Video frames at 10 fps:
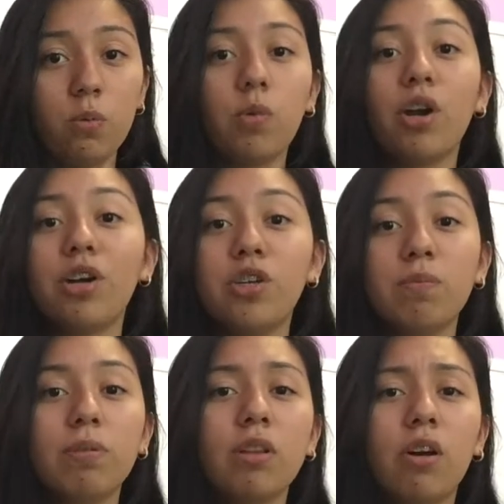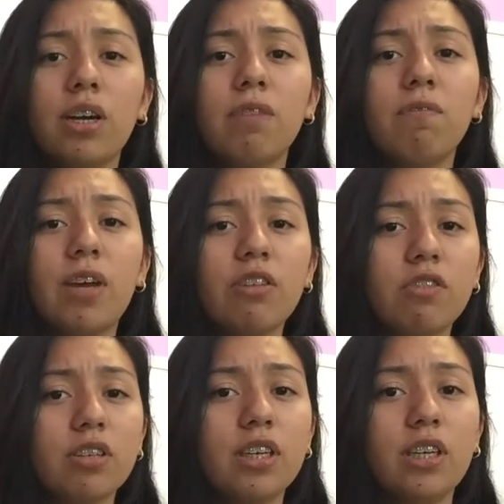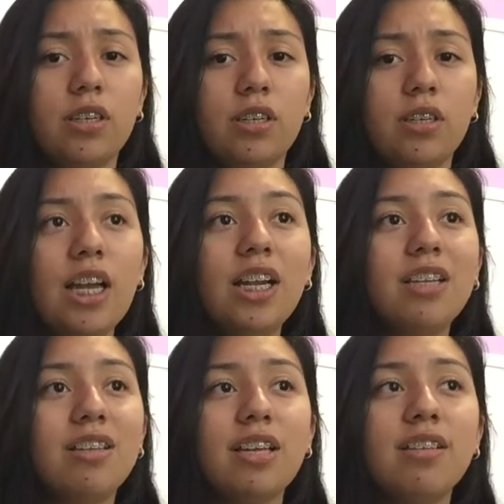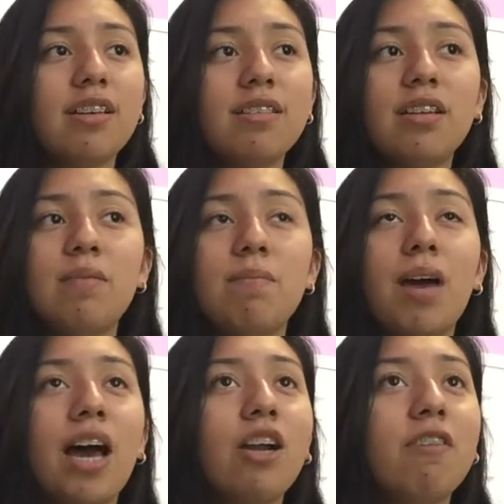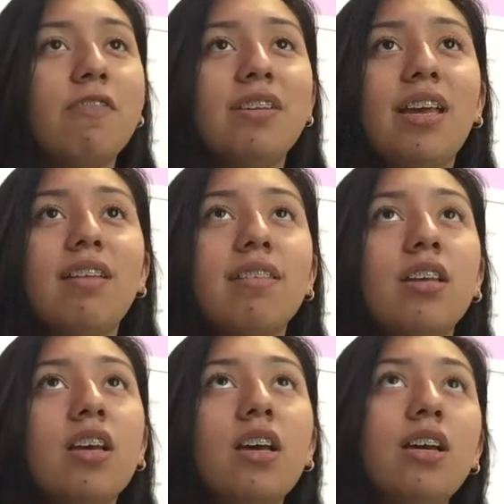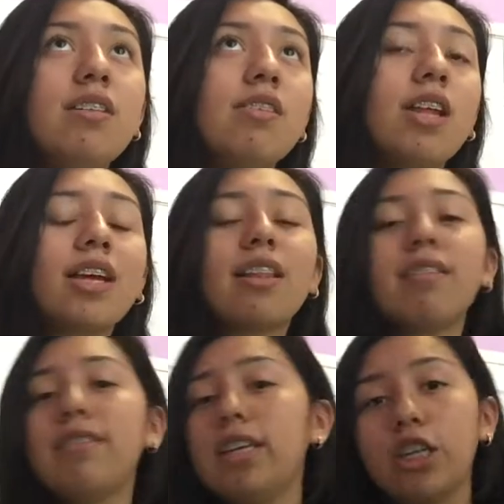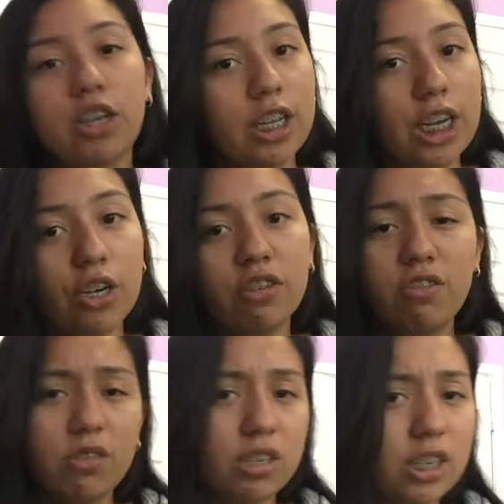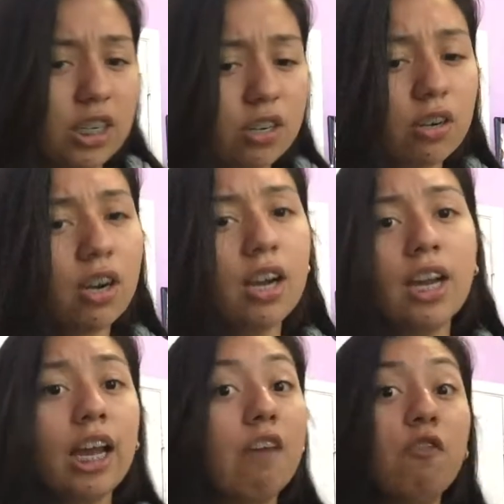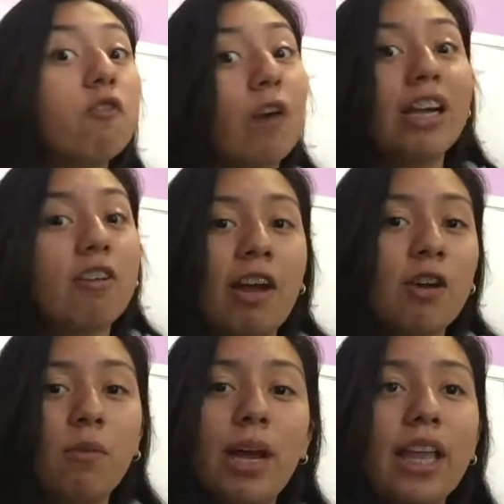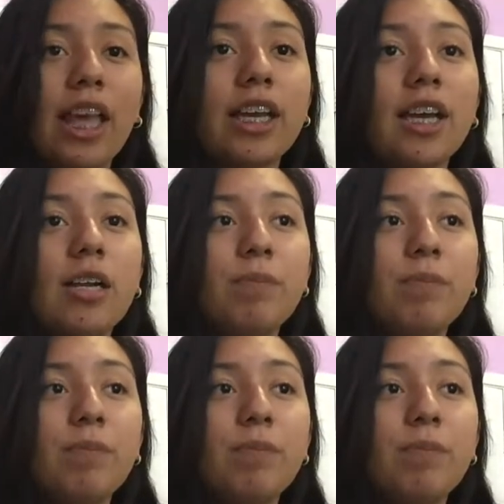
where you belong. Eventually, and it it doesn't matter if it takes until like senior year or junior year if you find it right away like